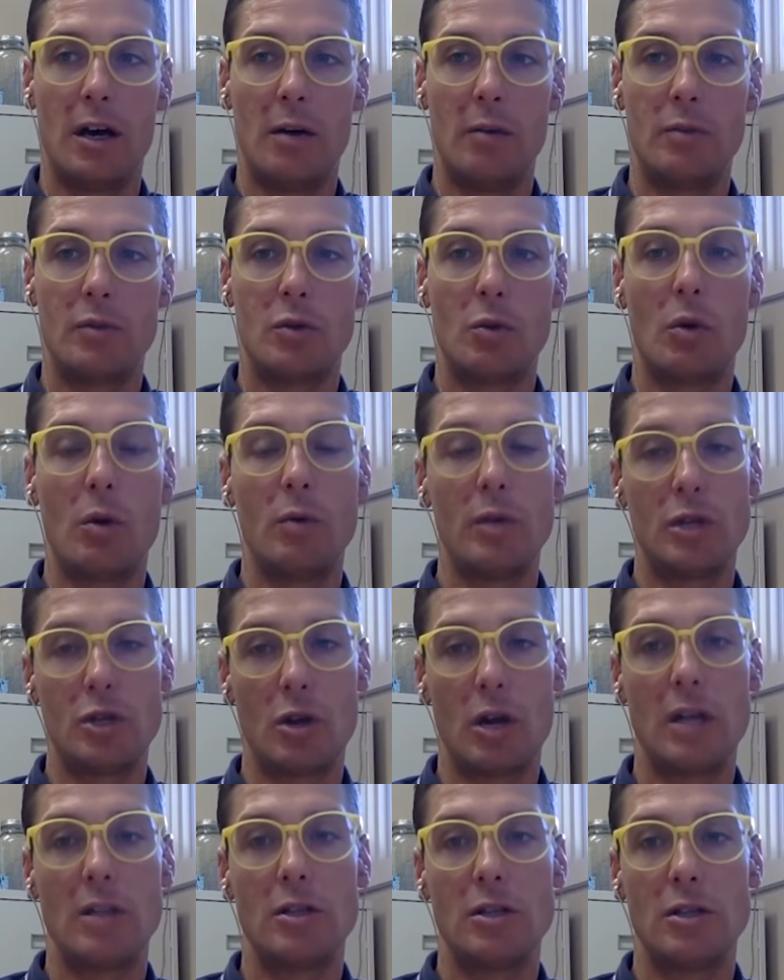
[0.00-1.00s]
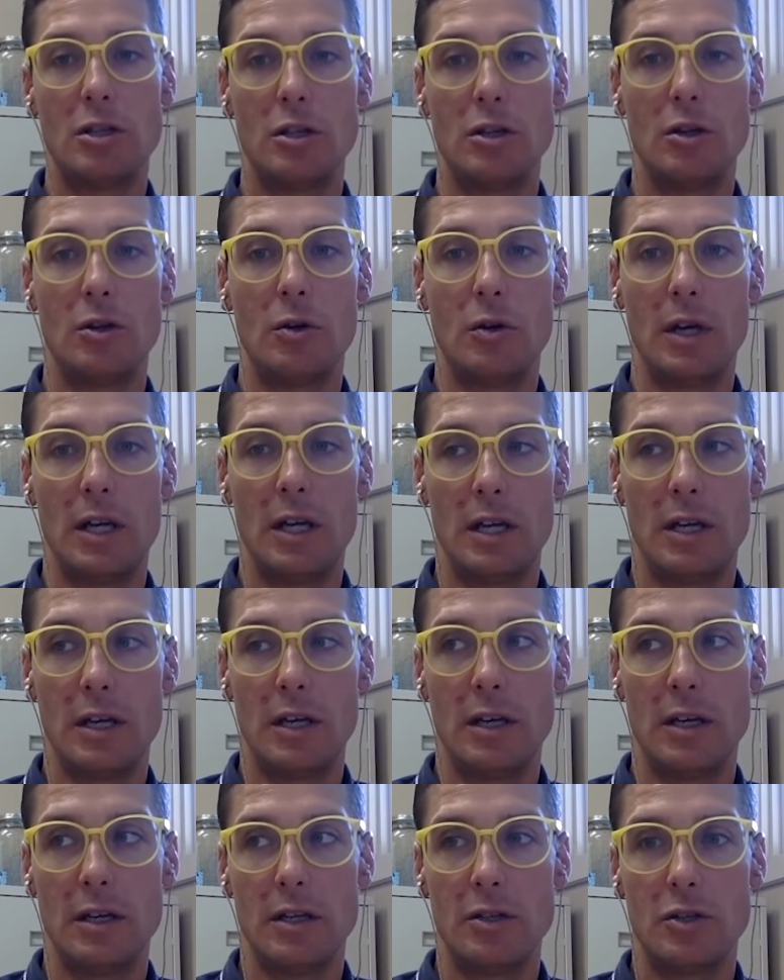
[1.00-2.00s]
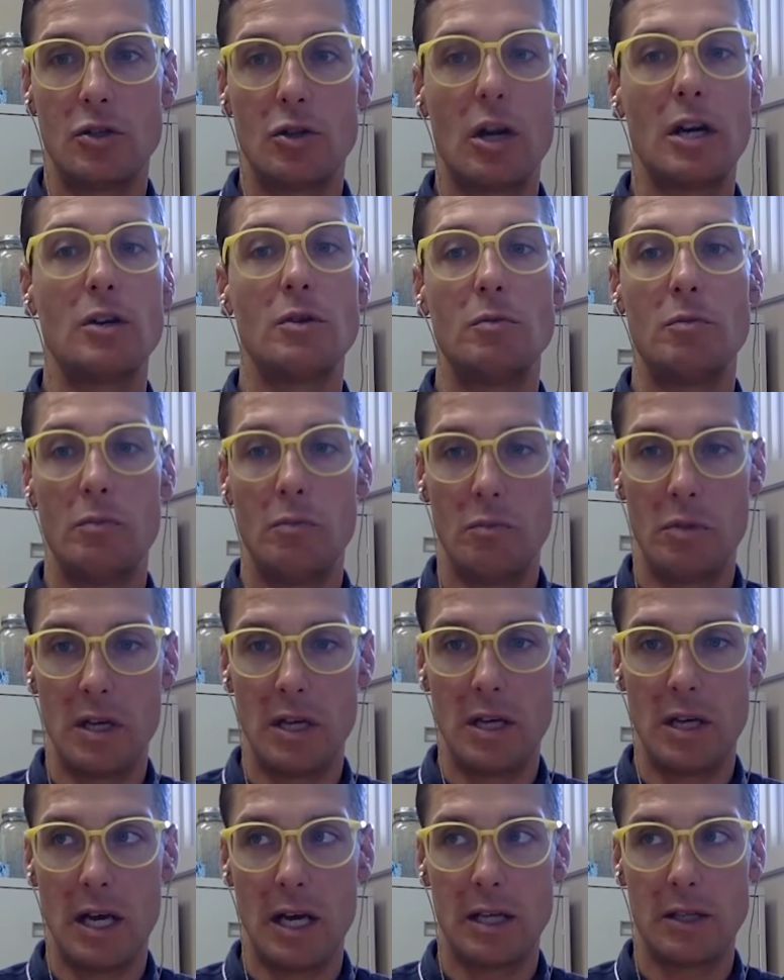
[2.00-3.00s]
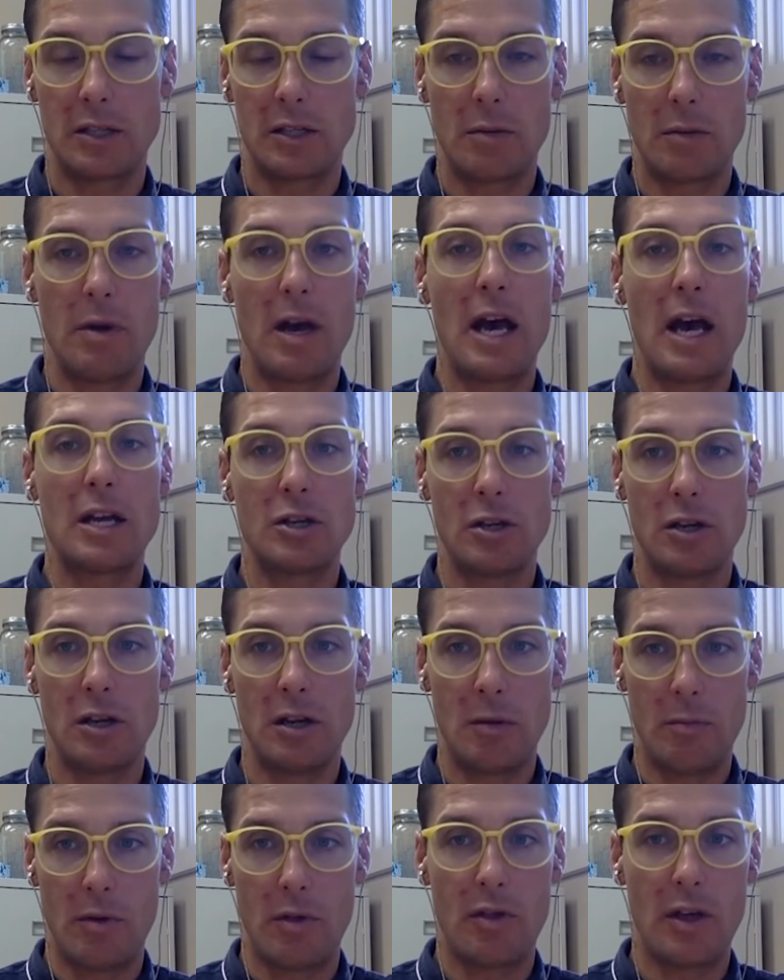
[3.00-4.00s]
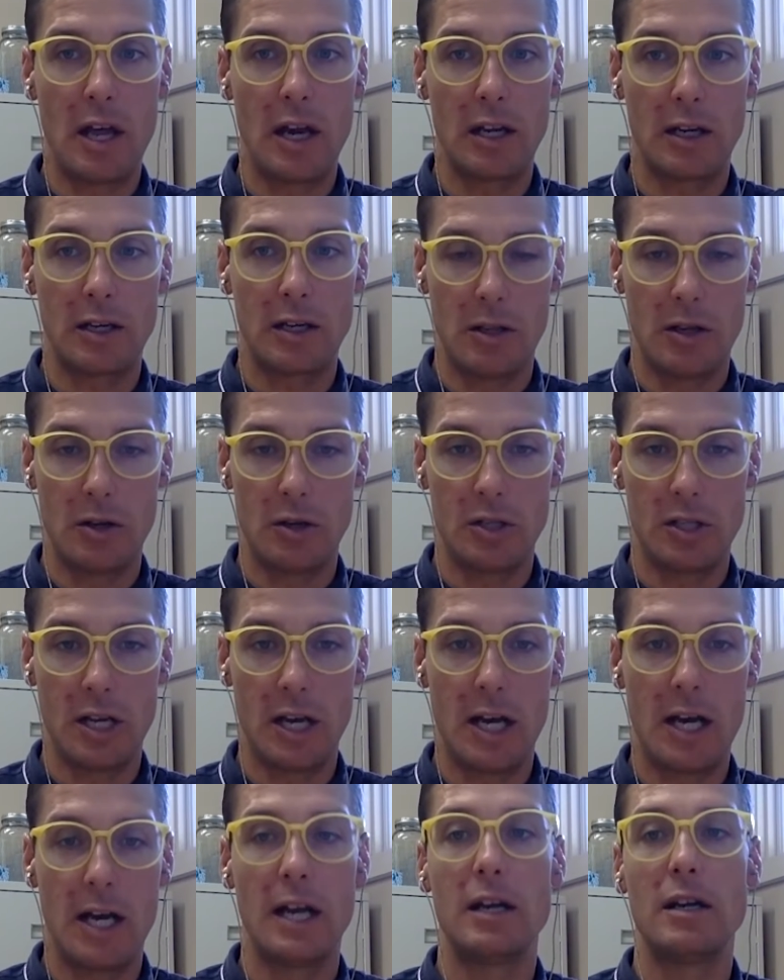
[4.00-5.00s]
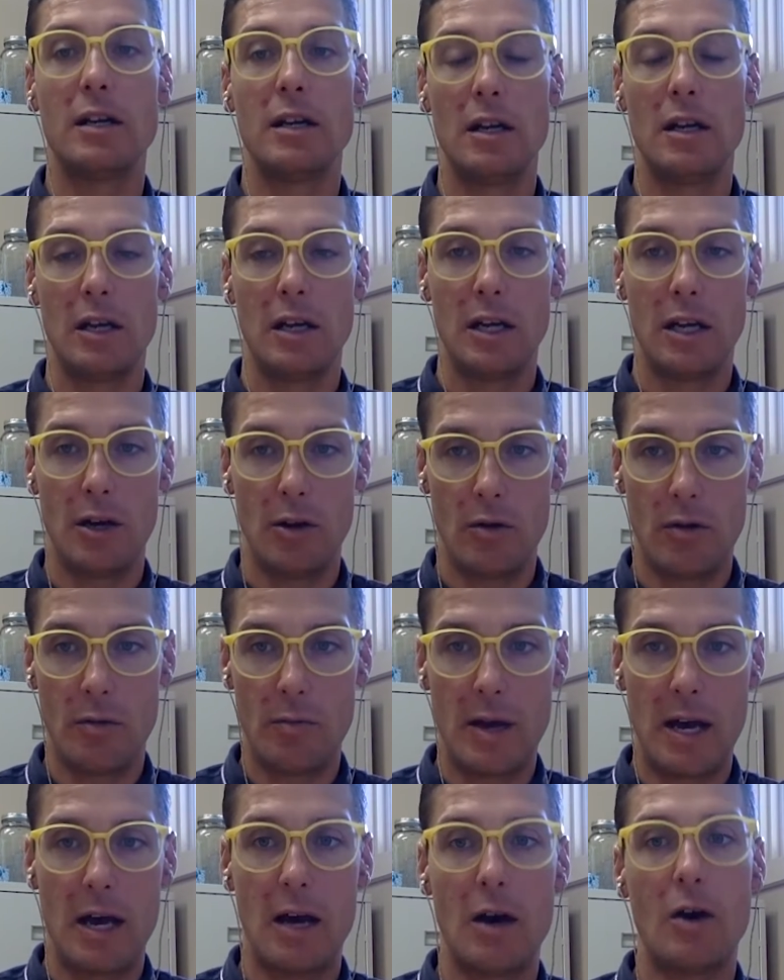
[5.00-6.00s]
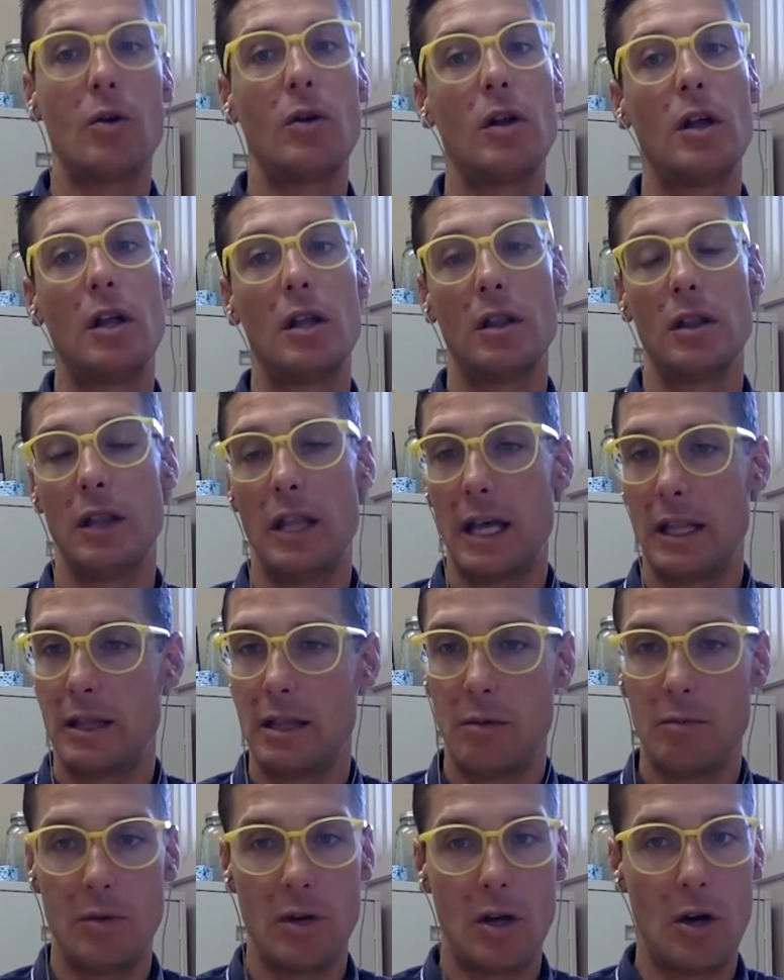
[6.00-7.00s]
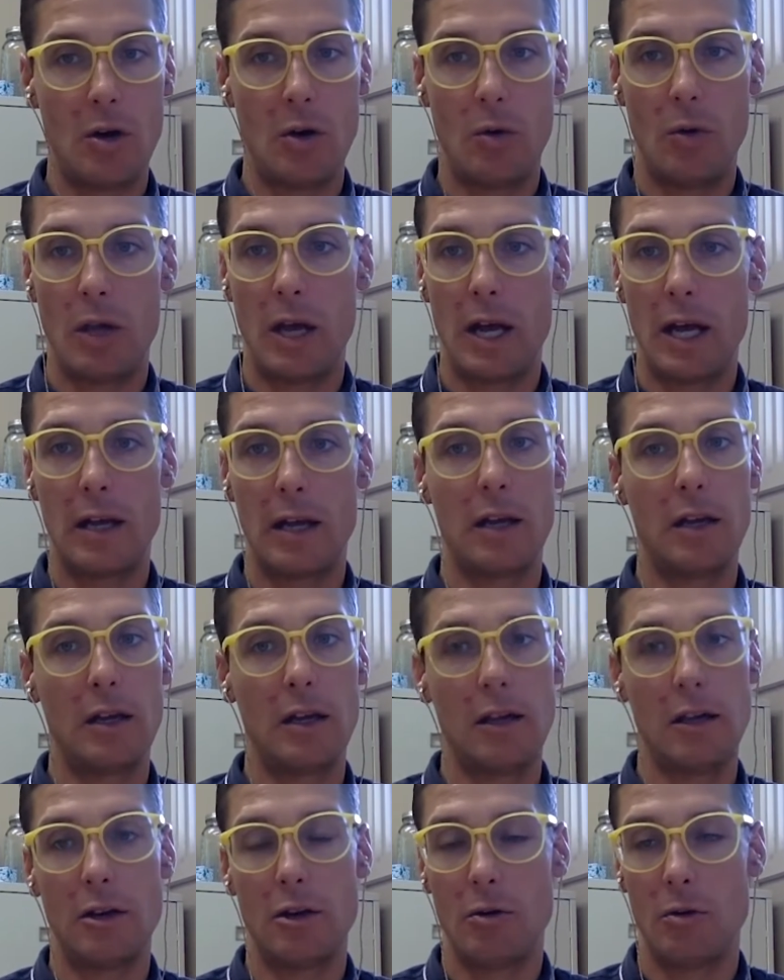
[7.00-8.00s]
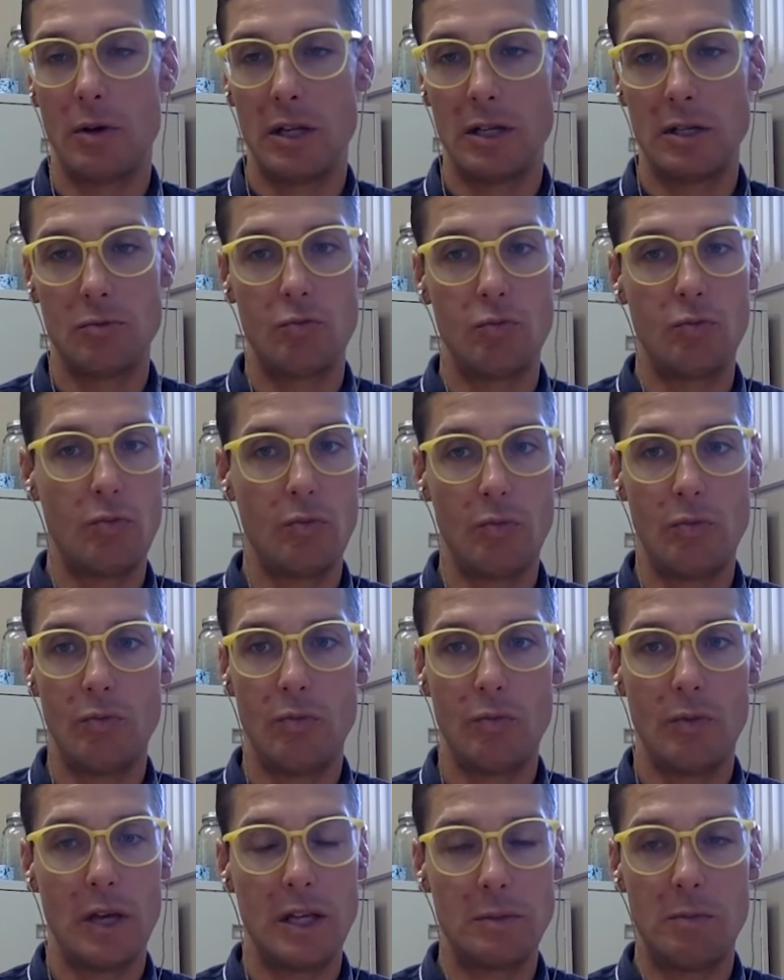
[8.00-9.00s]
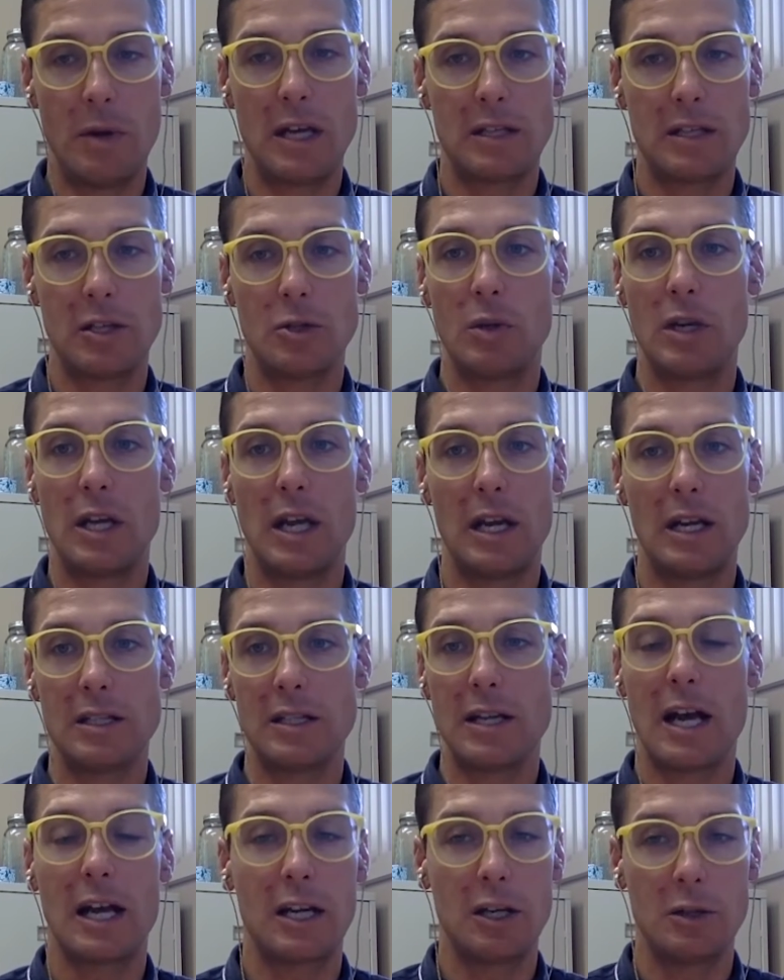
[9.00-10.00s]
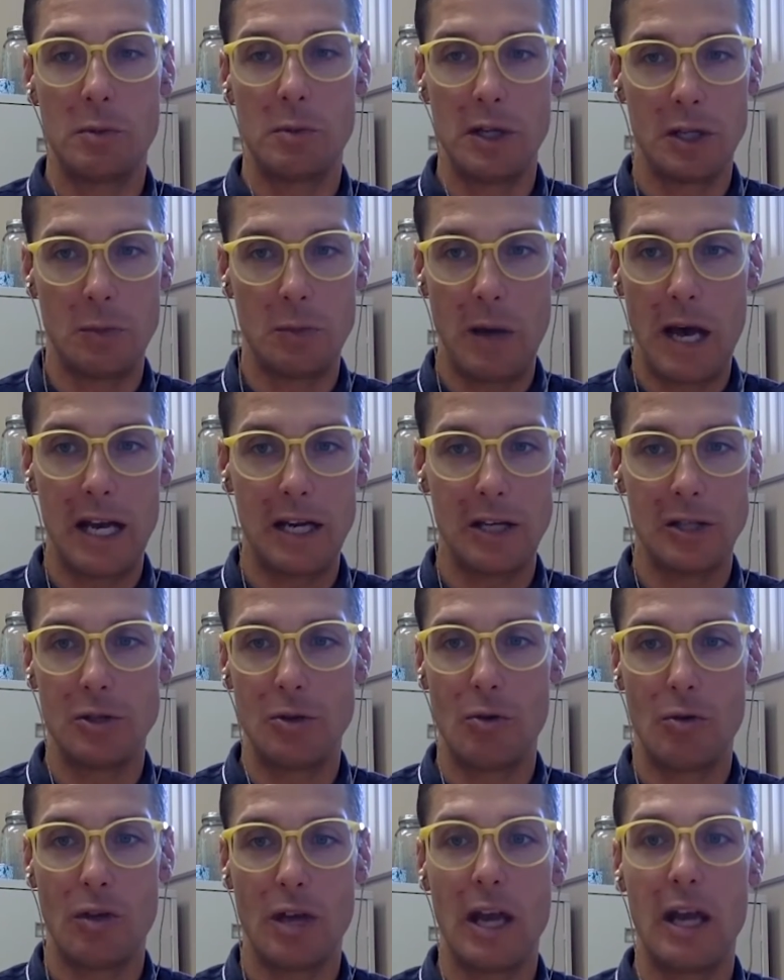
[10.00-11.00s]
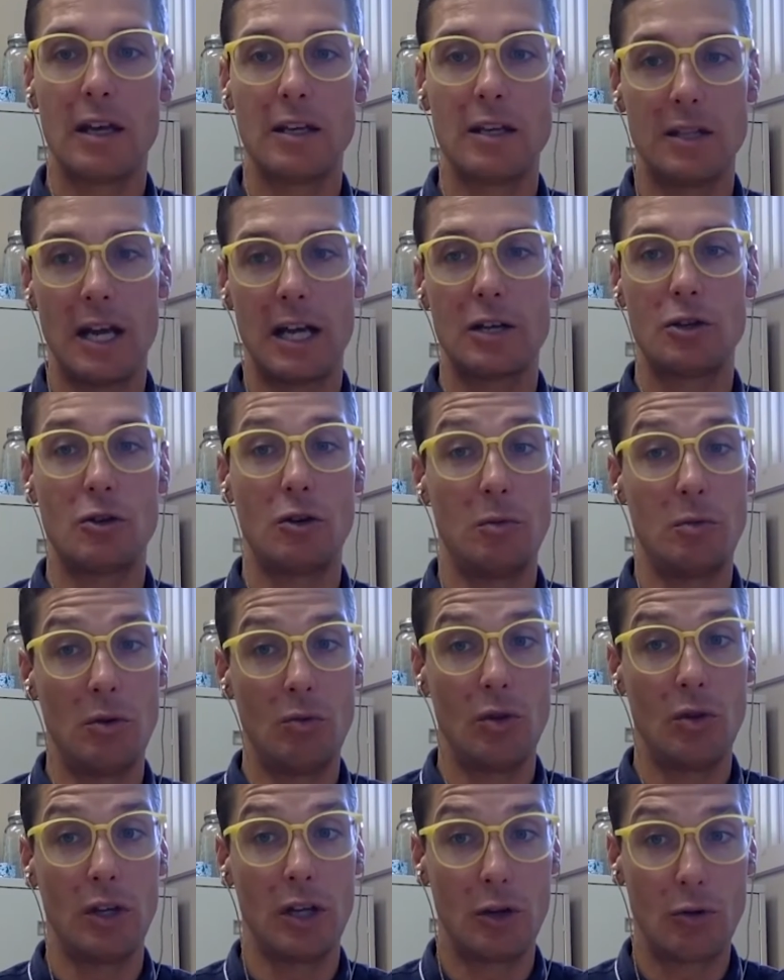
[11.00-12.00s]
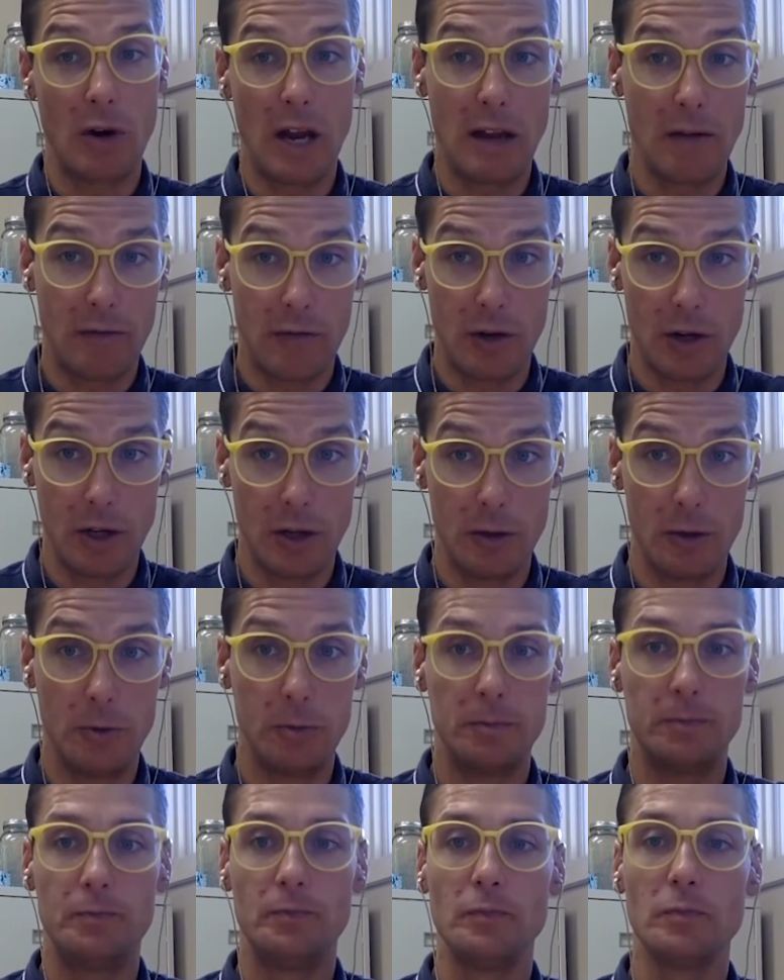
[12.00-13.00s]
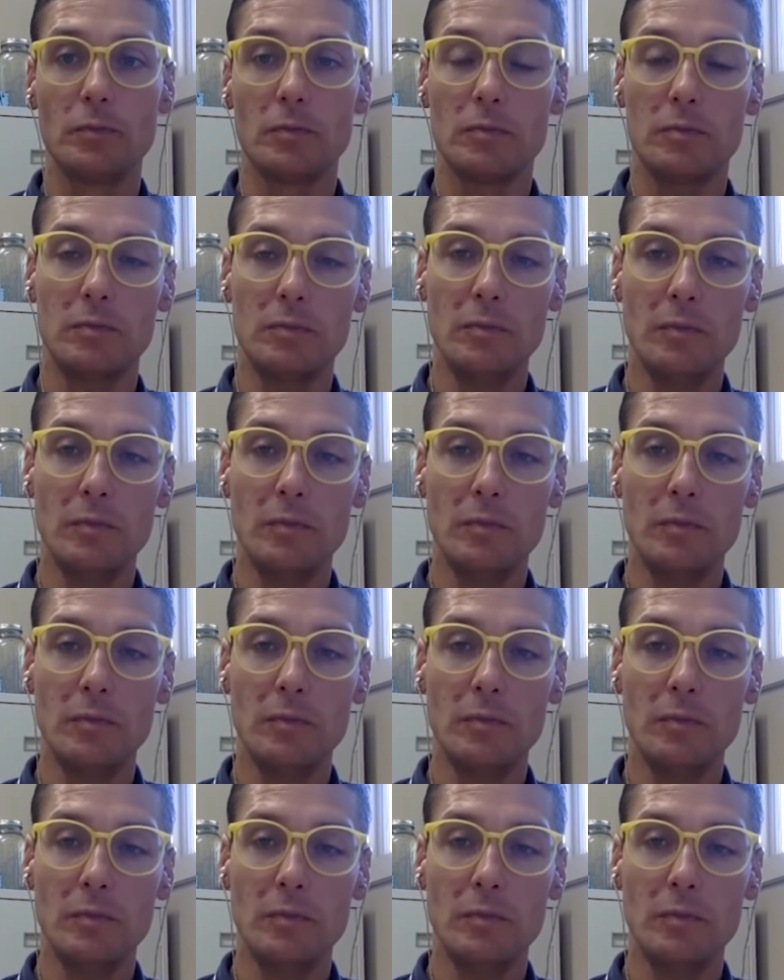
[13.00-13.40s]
So what we try to do is try to be as compassionate and empathetic to their side, hear them out, let them know, like, it's as best as we can. It's not going to be as bad as you think. It's actually going to be really great for you.